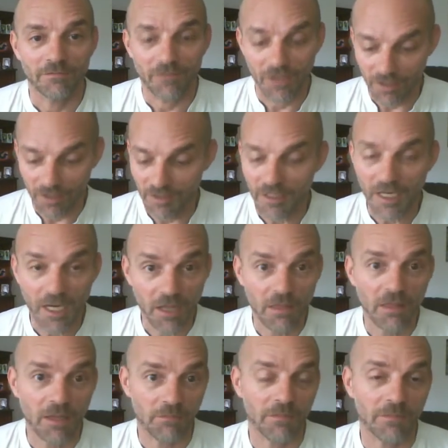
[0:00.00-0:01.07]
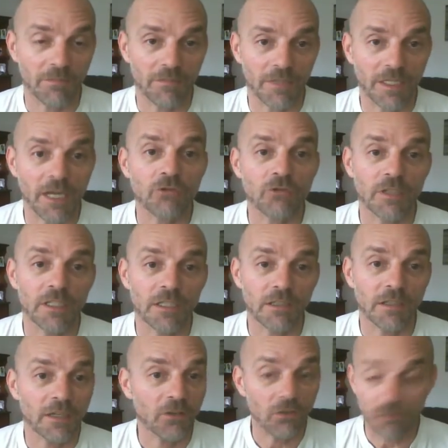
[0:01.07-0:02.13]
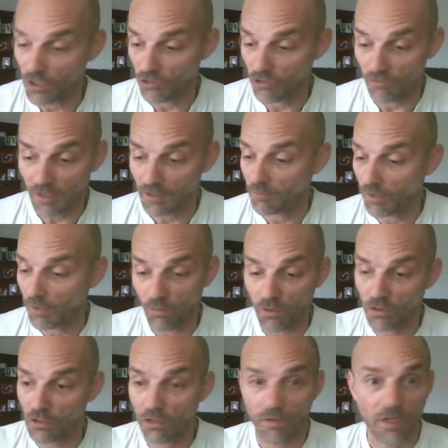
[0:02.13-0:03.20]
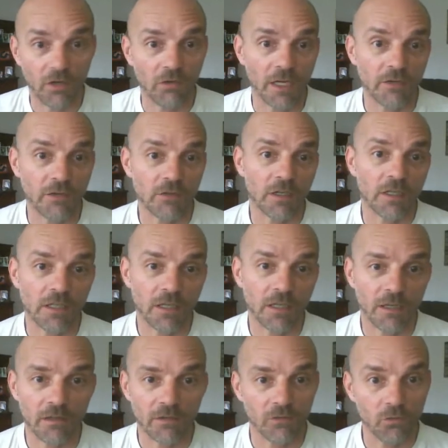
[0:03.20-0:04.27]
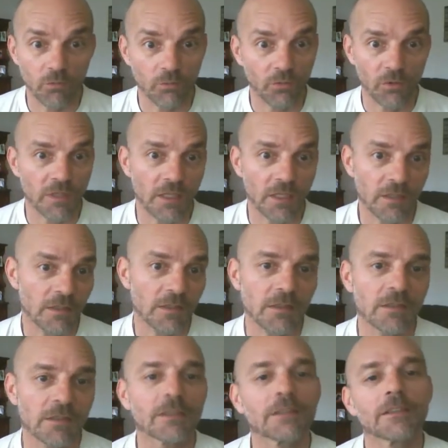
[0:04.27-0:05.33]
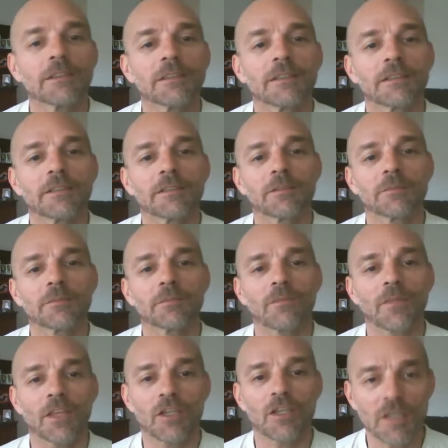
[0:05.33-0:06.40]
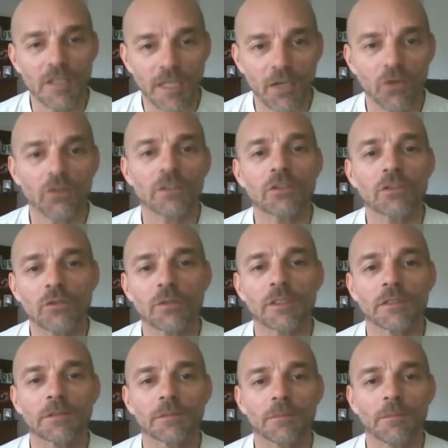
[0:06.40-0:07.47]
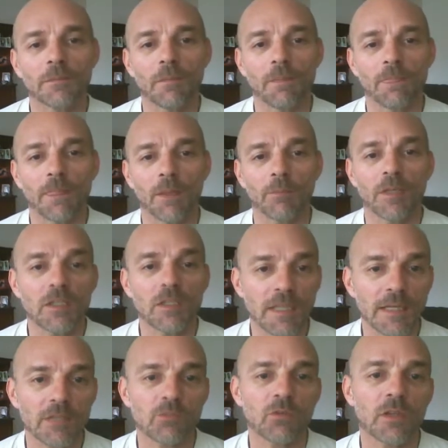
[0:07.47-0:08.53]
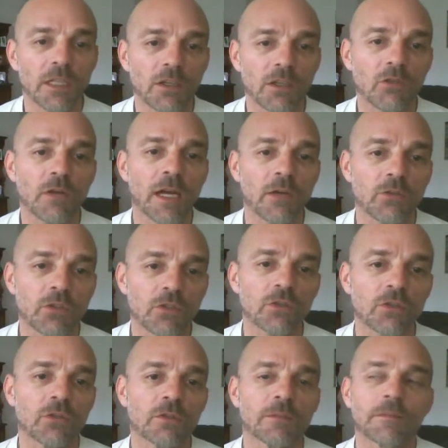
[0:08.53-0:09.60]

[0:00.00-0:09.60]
This is in them naturally. They're not distracted by what's going on outside in their thought processes. They just get on and do it because that's what they know how to do.